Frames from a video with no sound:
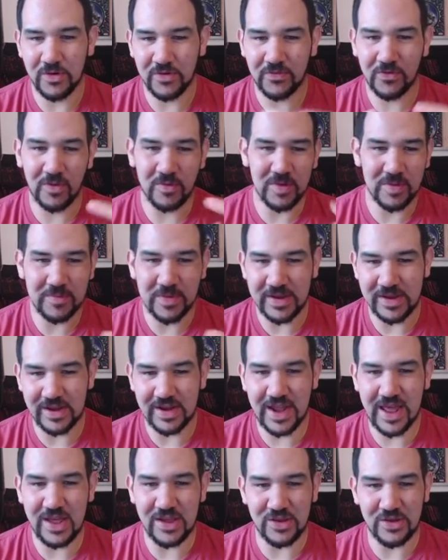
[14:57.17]
informed
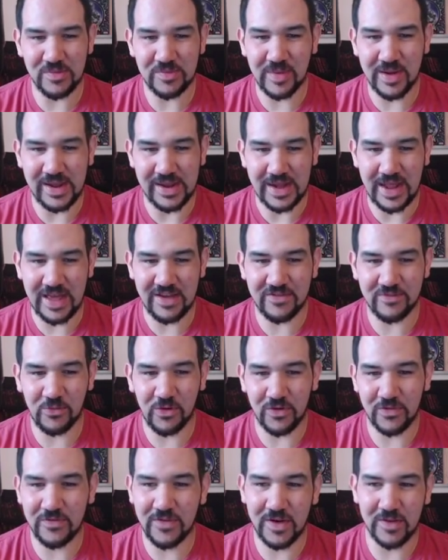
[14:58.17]
opinion on how you might have
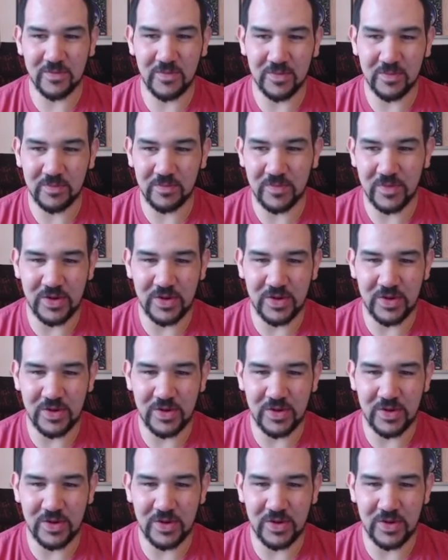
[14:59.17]
more fun,